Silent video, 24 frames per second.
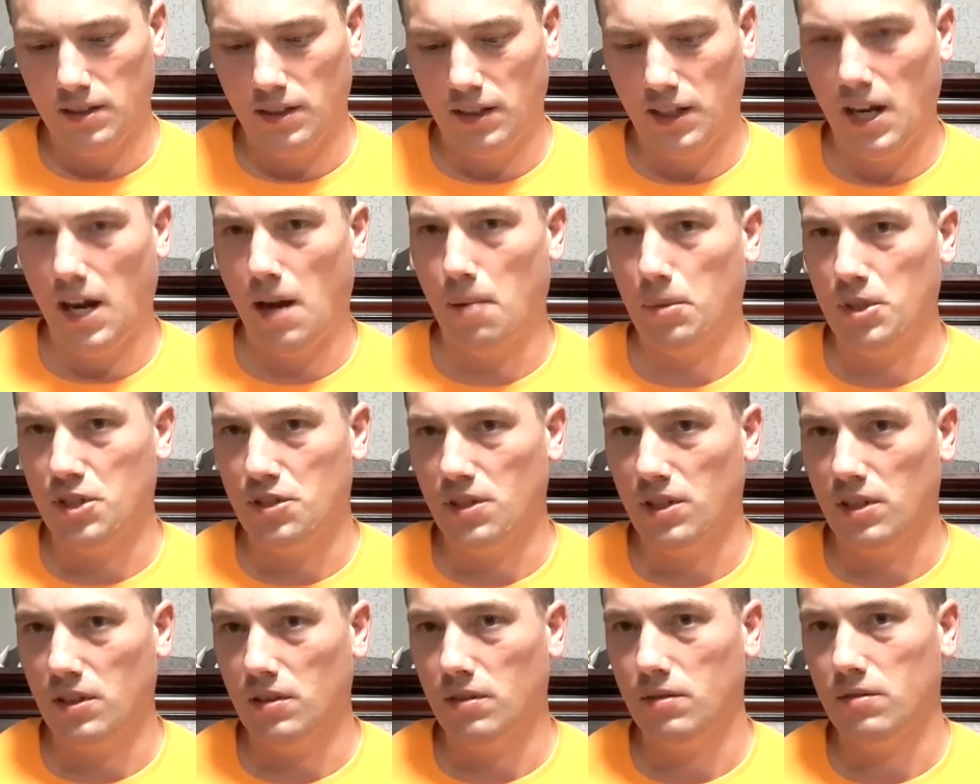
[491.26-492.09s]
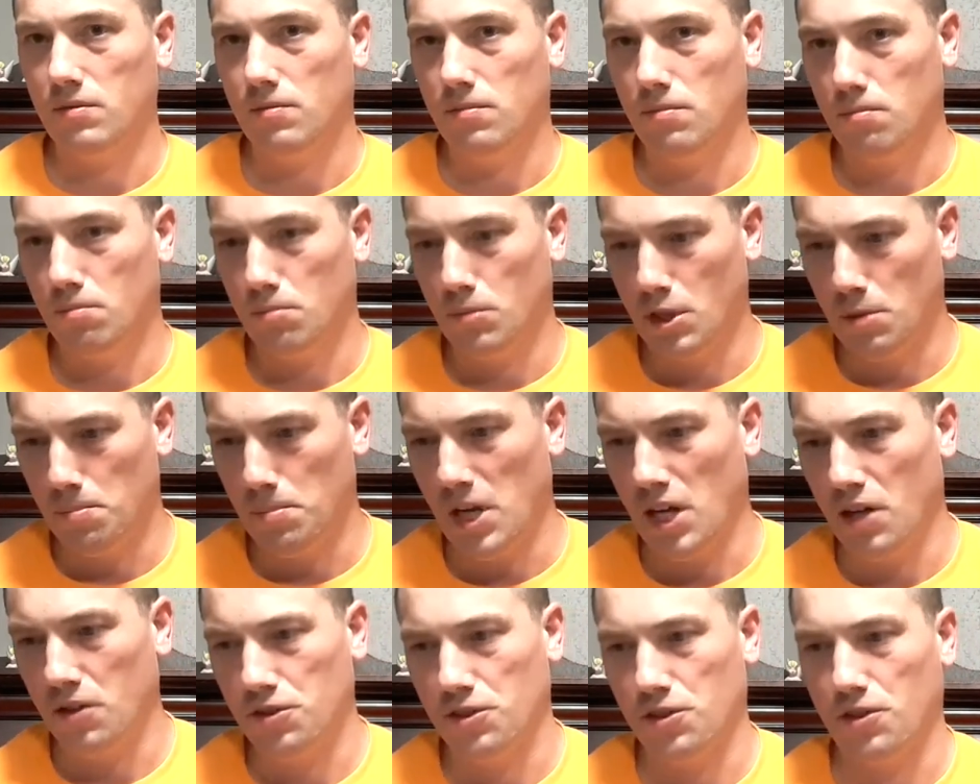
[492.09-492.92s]
Gambeson, the
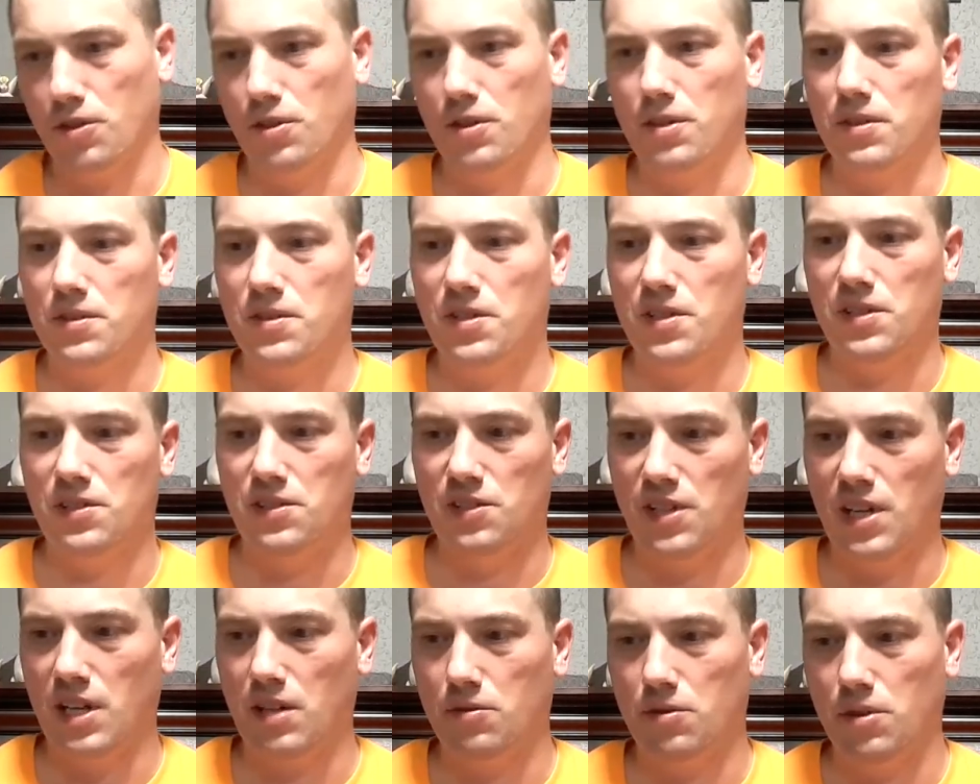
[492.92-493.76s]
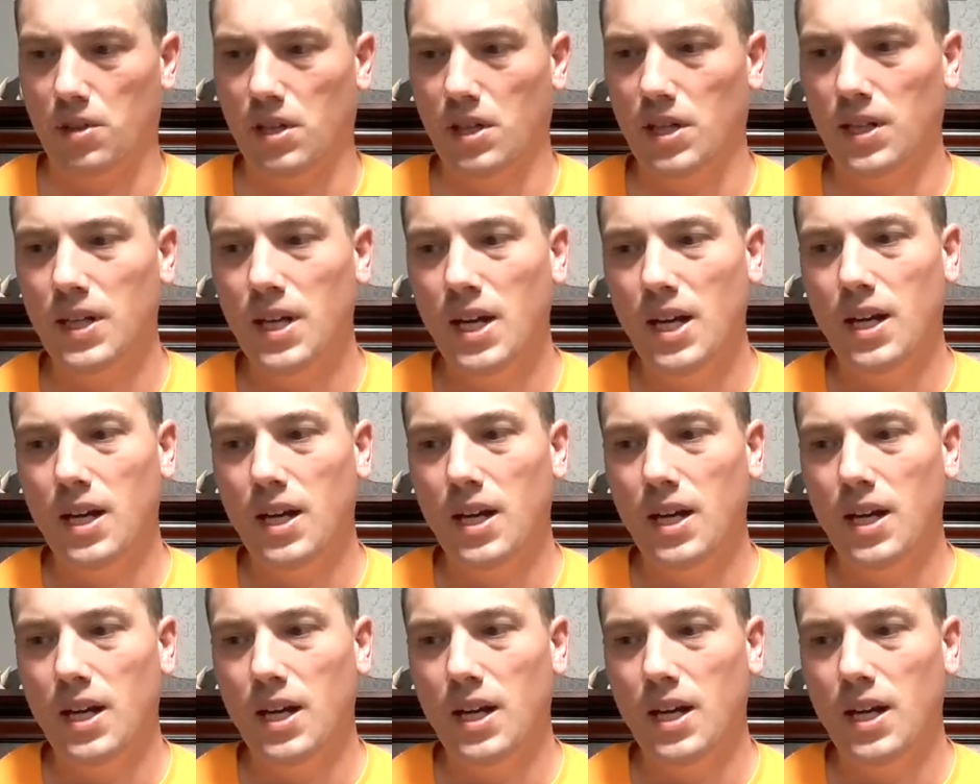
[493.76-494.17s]
mail skirts, etc.